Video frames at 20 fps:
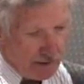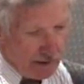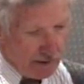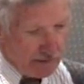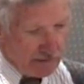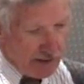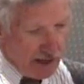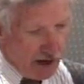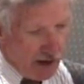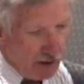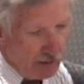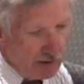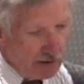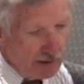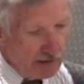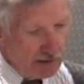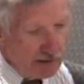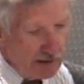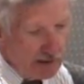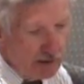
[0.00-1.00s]
Now
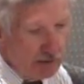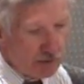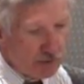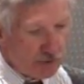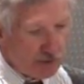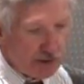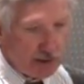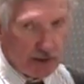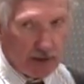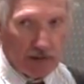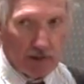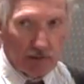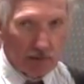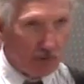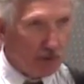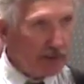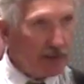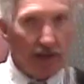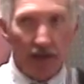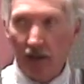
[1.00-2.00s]
he or she,
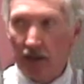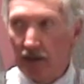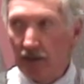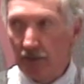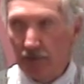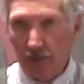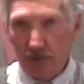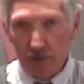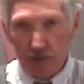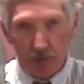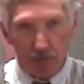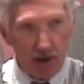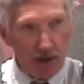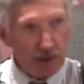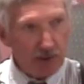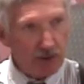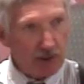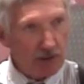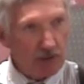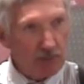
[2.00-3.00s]
looking in a different
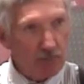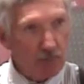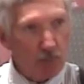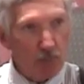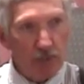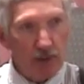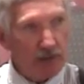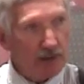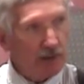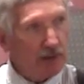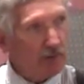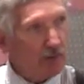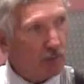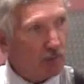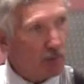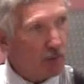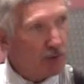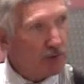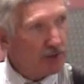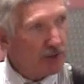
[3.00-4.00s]
direction, will be a different
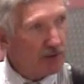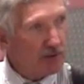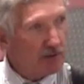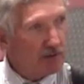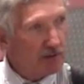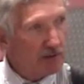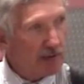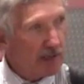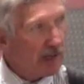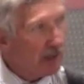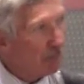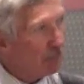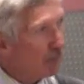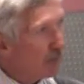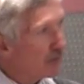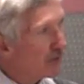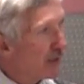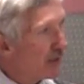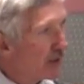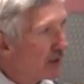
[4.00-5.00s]
person and will
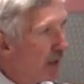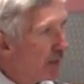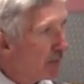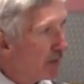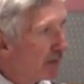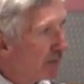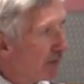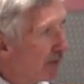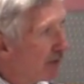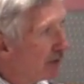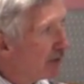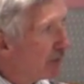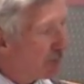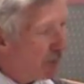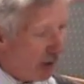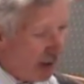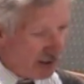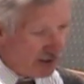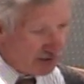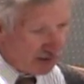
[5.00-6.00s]
say something very
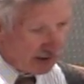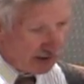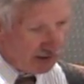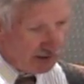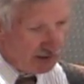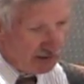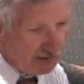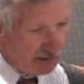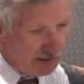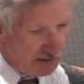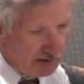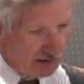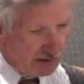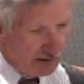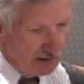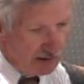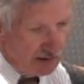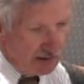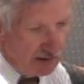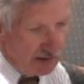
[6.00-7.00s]
surprising
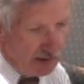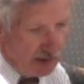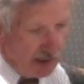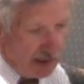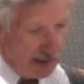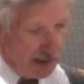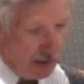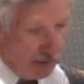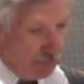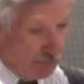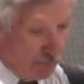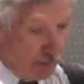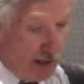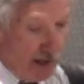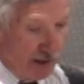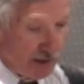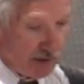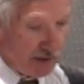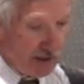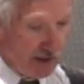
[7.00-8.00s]
or
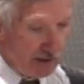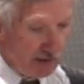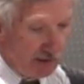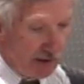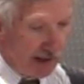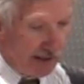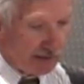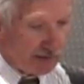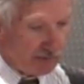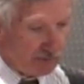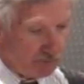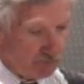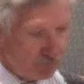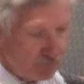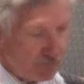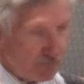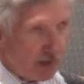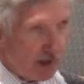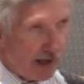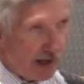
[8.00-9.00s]
fresh, like,
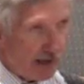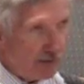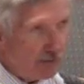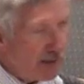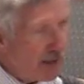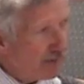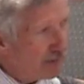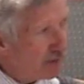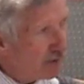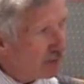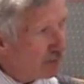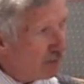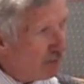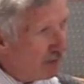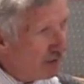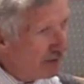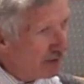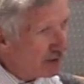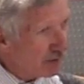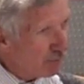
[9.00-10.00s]
I don't have to do
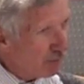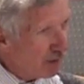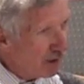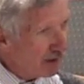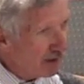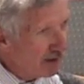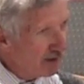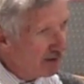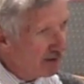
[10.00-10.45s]
all this work.